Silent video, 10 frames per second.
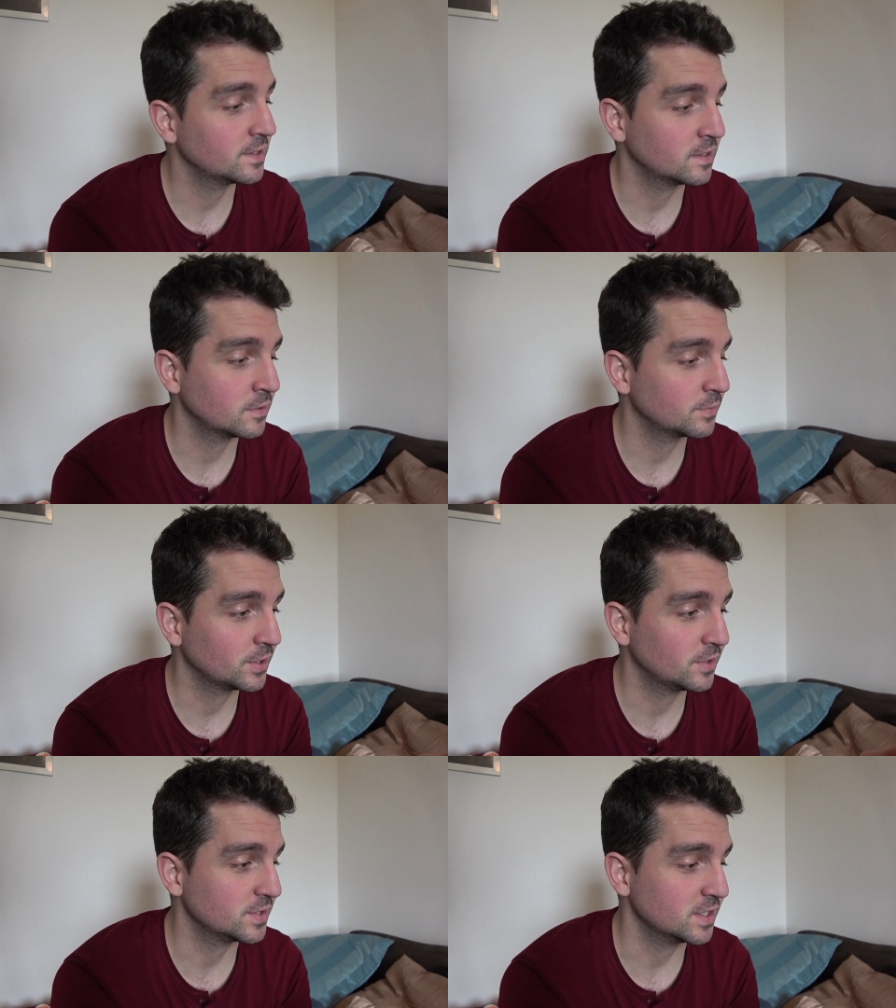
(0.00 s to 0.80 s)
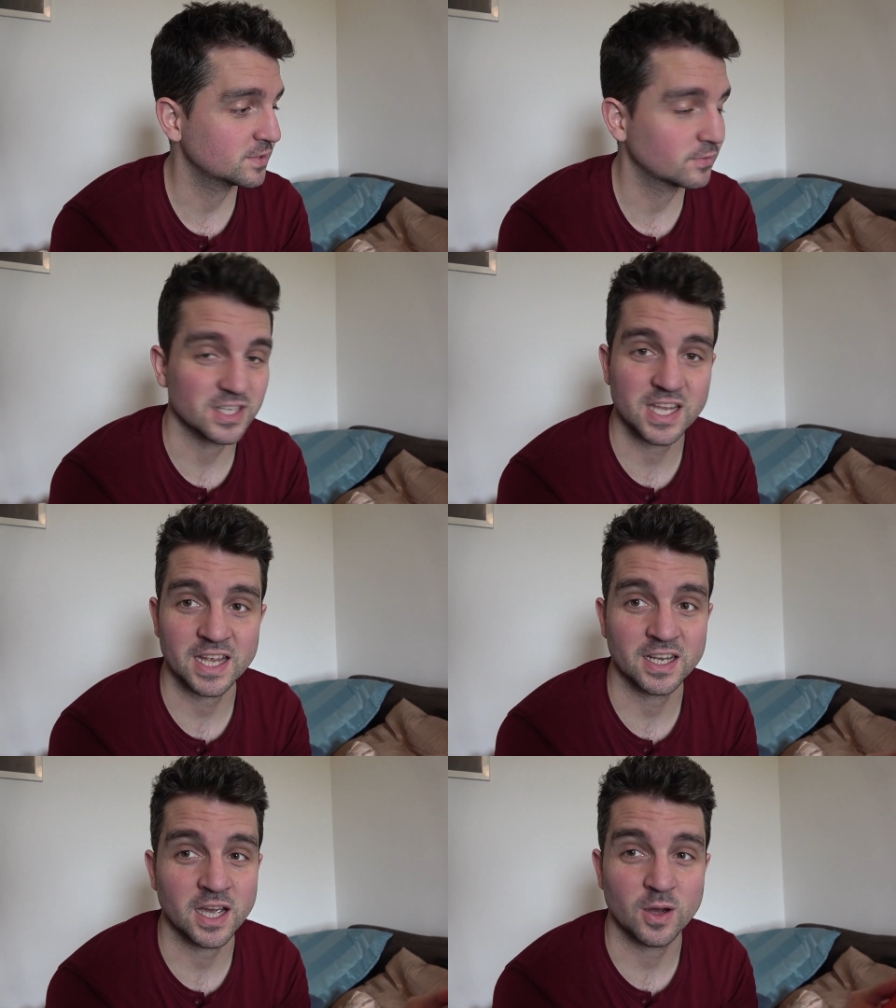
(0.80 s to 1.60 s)
I've been using this for a
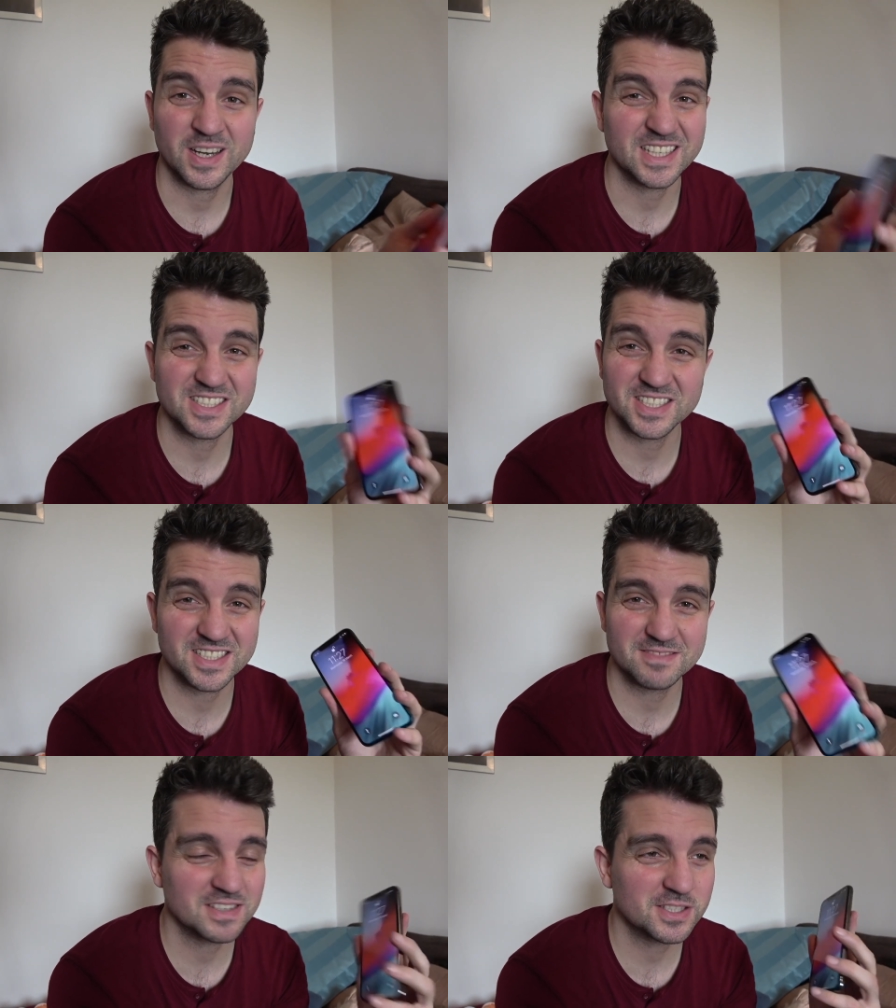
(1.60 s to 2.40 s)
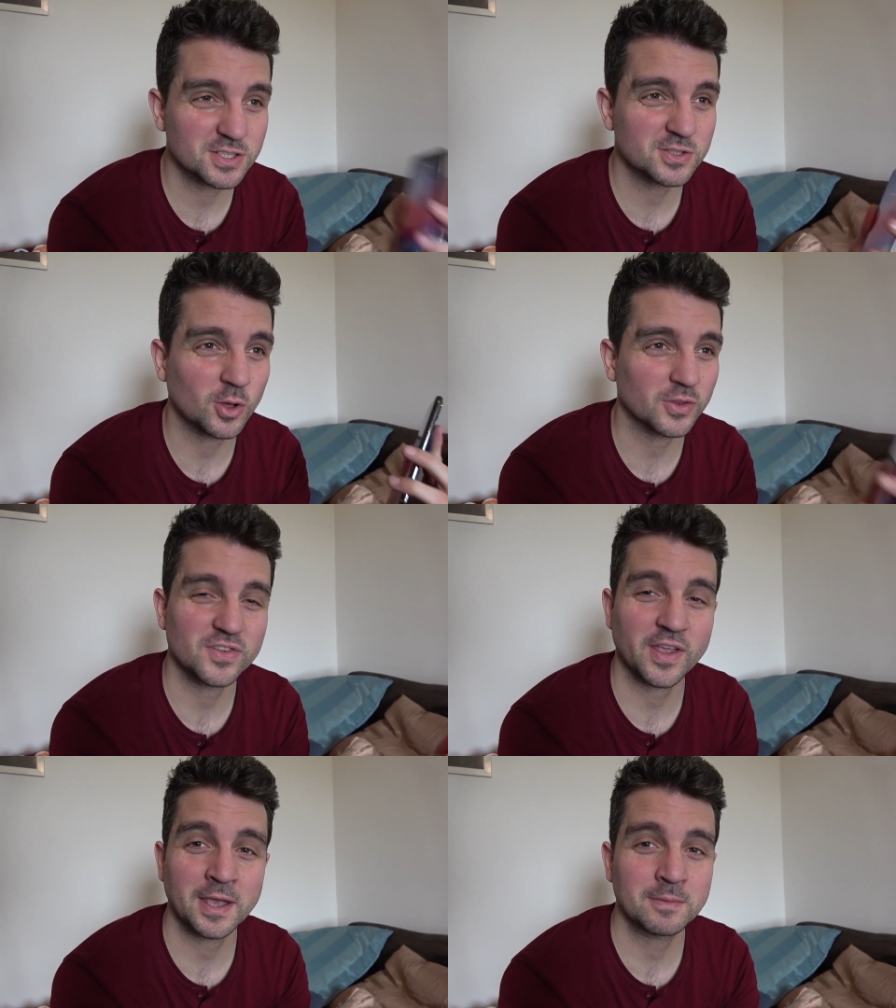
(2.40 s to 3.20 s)
day now and it's just not the
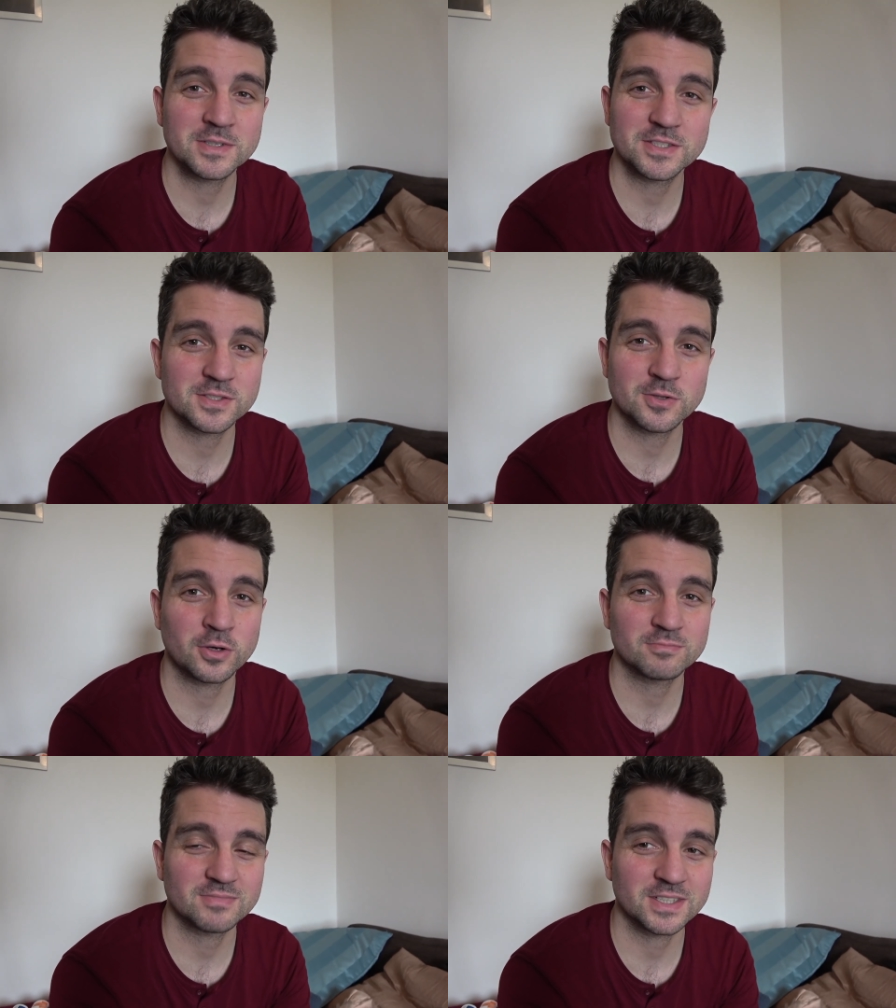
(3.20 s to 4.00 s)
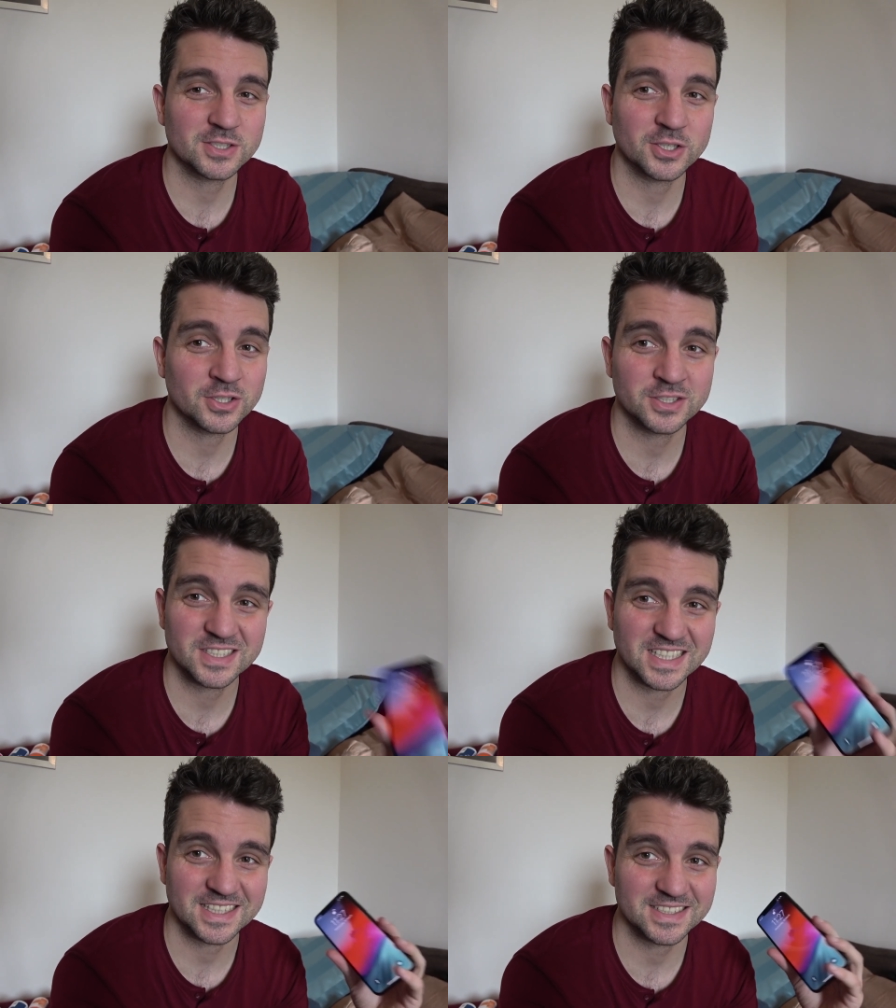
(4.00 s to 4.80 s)
same. It's just not as
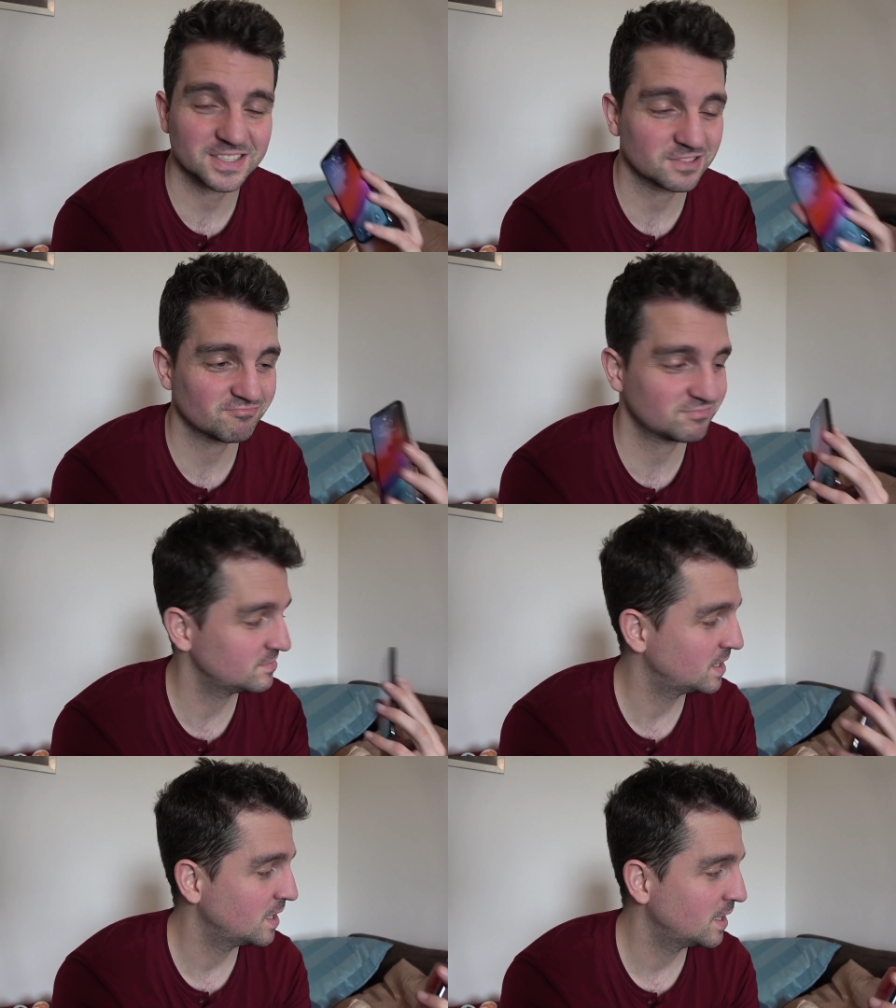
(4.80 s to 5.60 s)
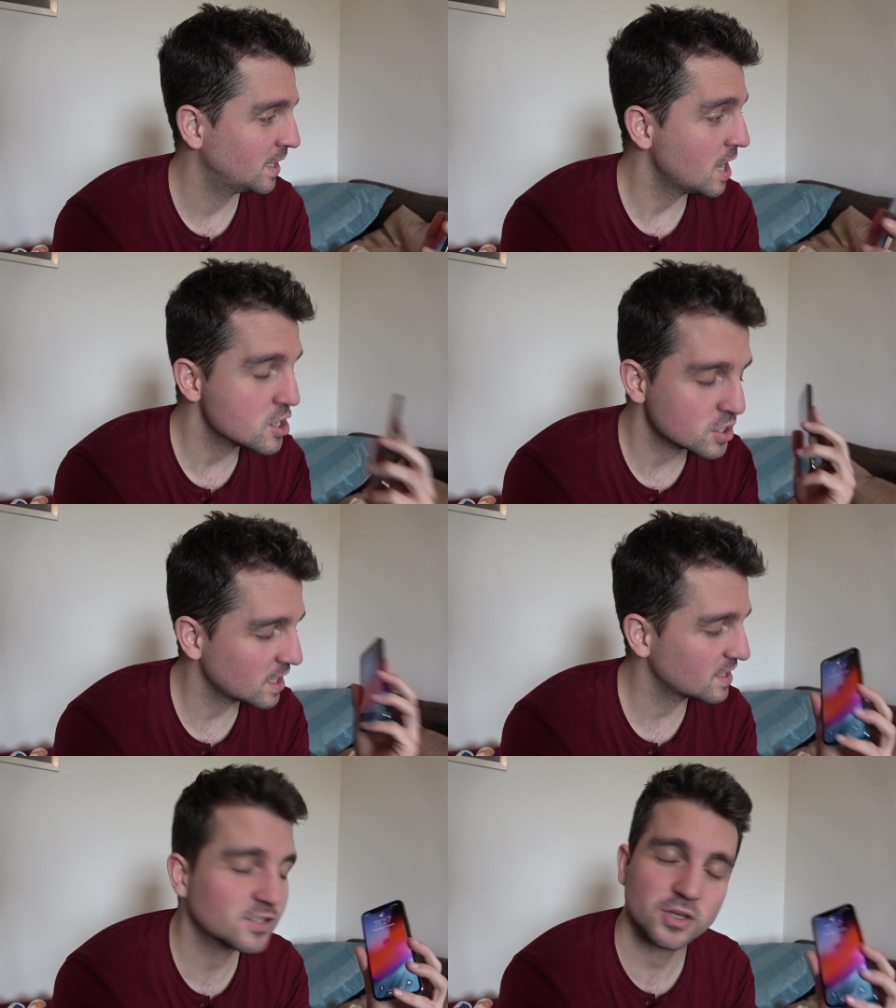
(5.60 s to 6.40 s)
good.
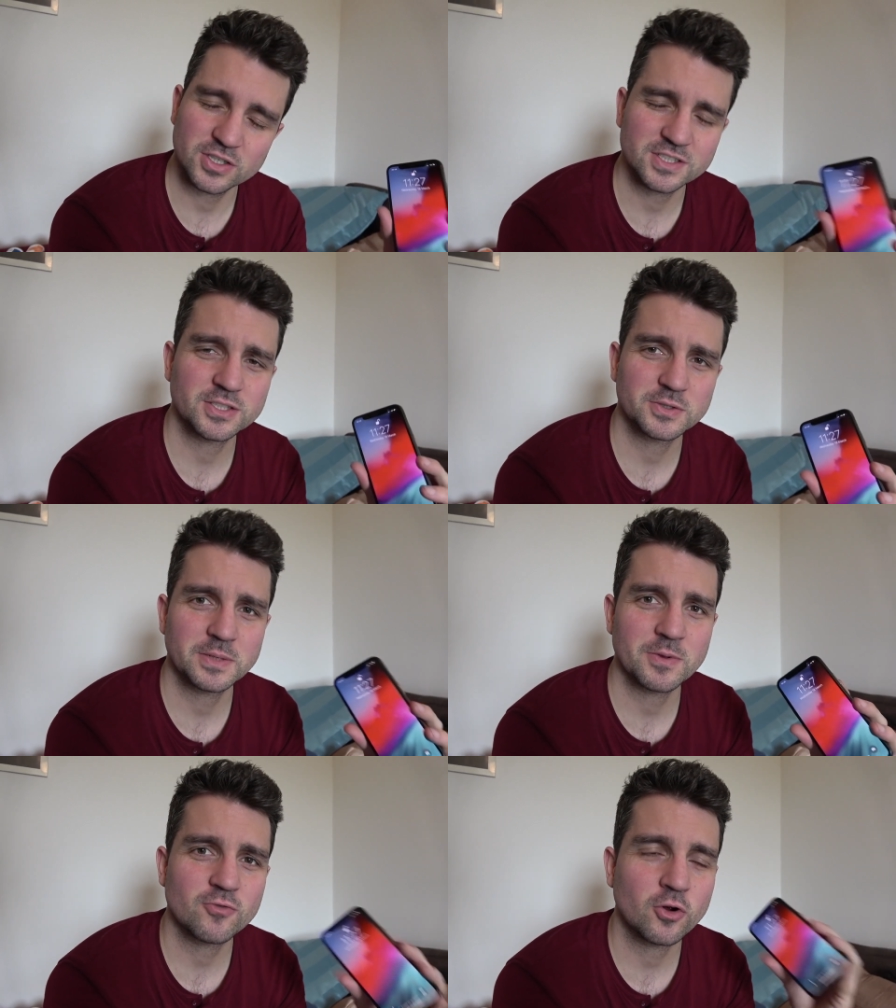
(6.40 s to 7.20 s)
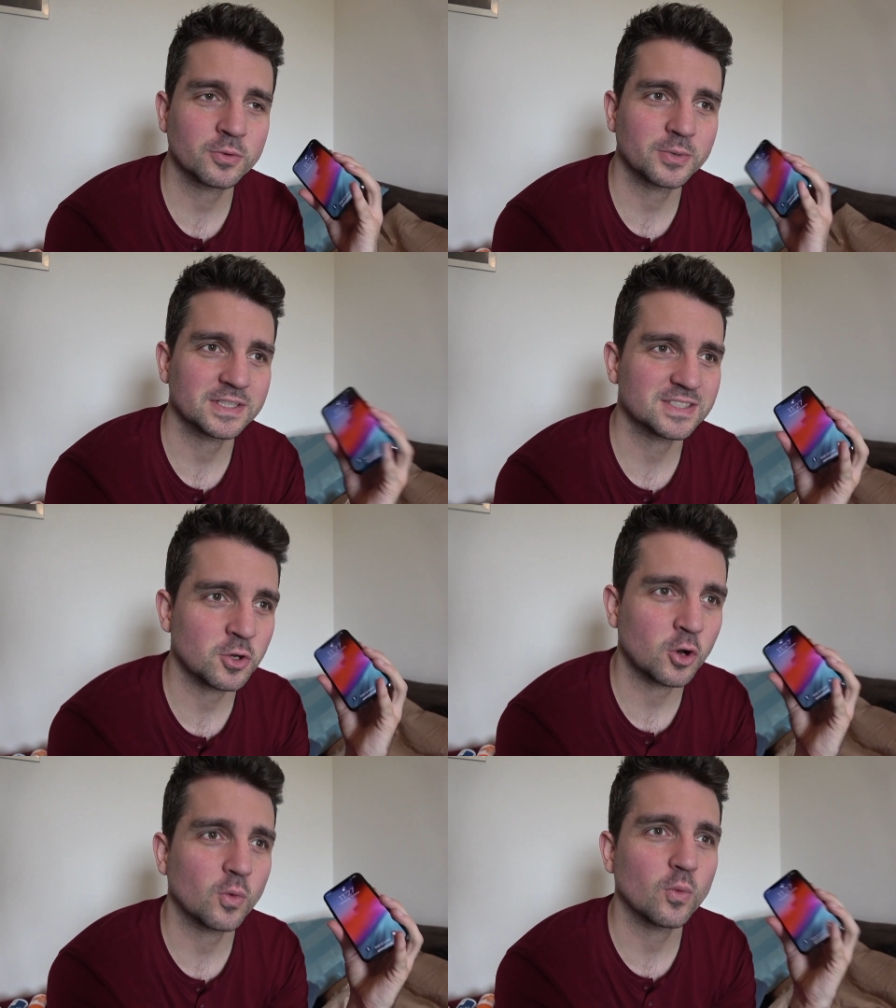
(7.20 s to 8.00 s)
It's good, don't get me wrong, but it's not